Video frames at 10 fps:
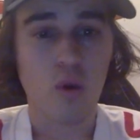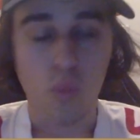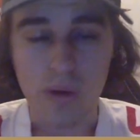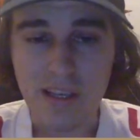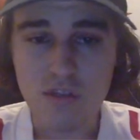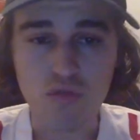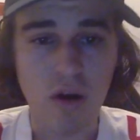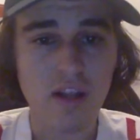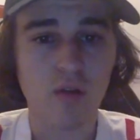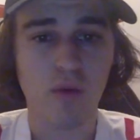when he's
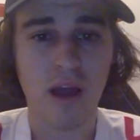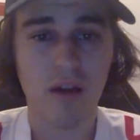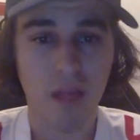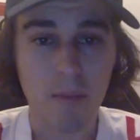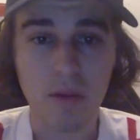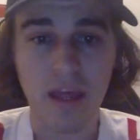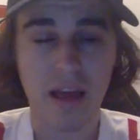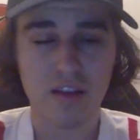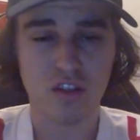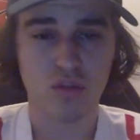running around and that play
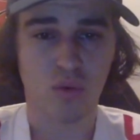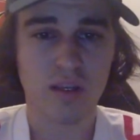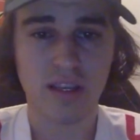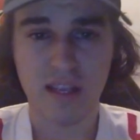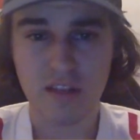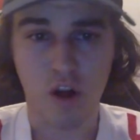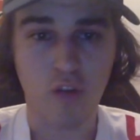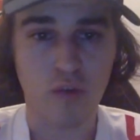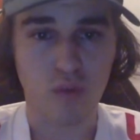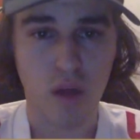action is working, he's
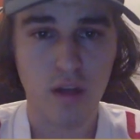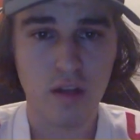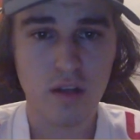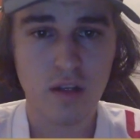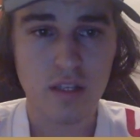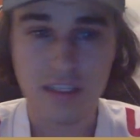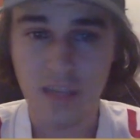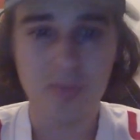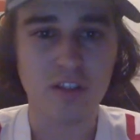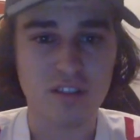on the run, he's
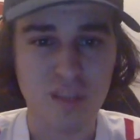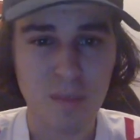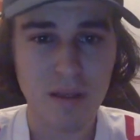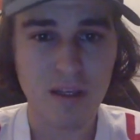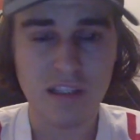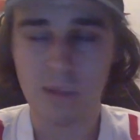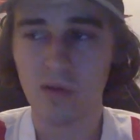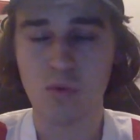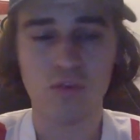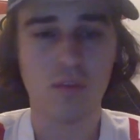able to zip it. He's able
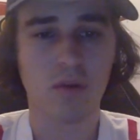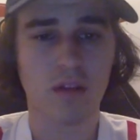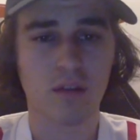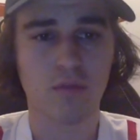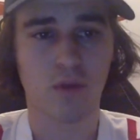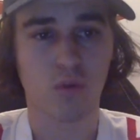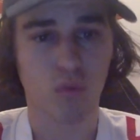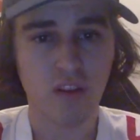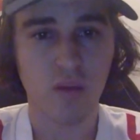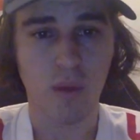to move the ball down the field
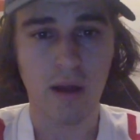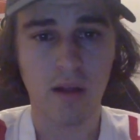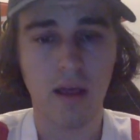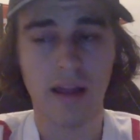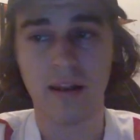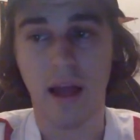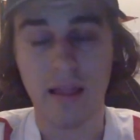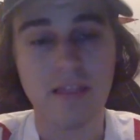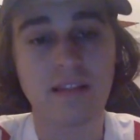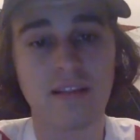really well. And
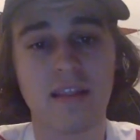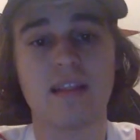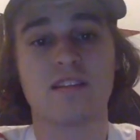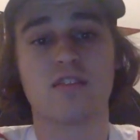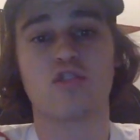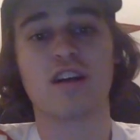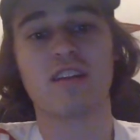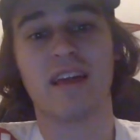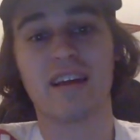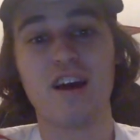I think that they need to try
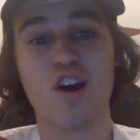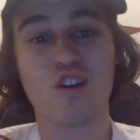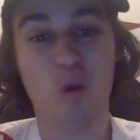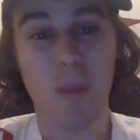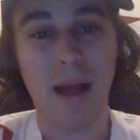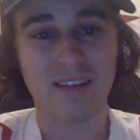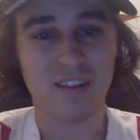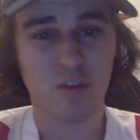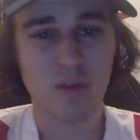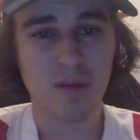to like go back
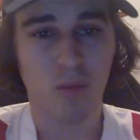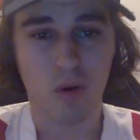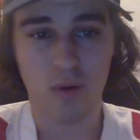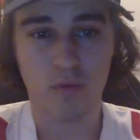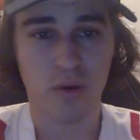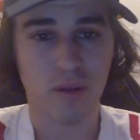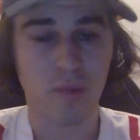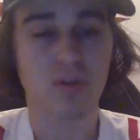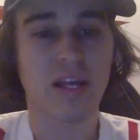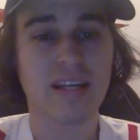a little bit more of where they're
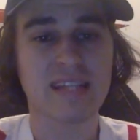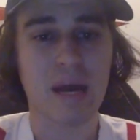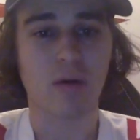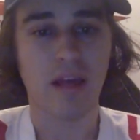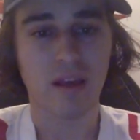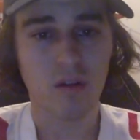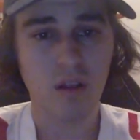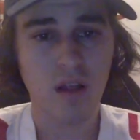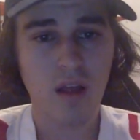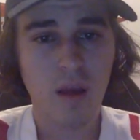playing
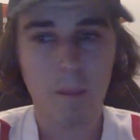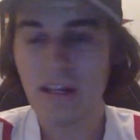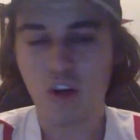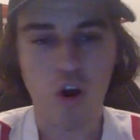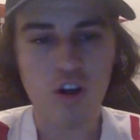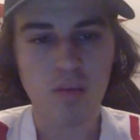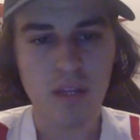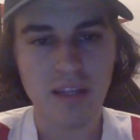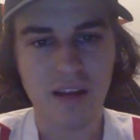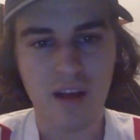downhill, but it's hard to
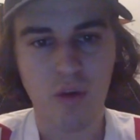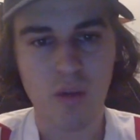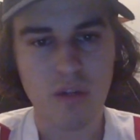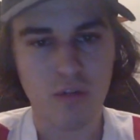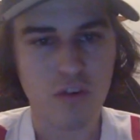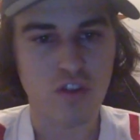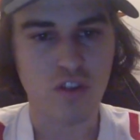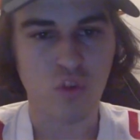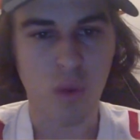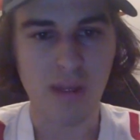play downhill when it's 1st
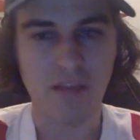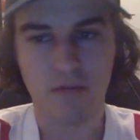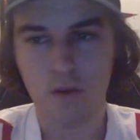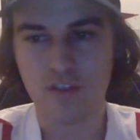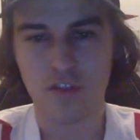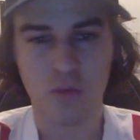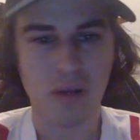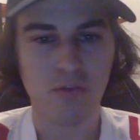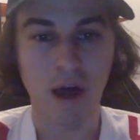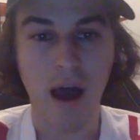and 20 and 1st and
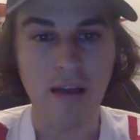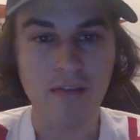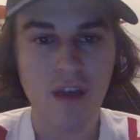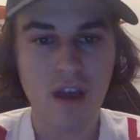25.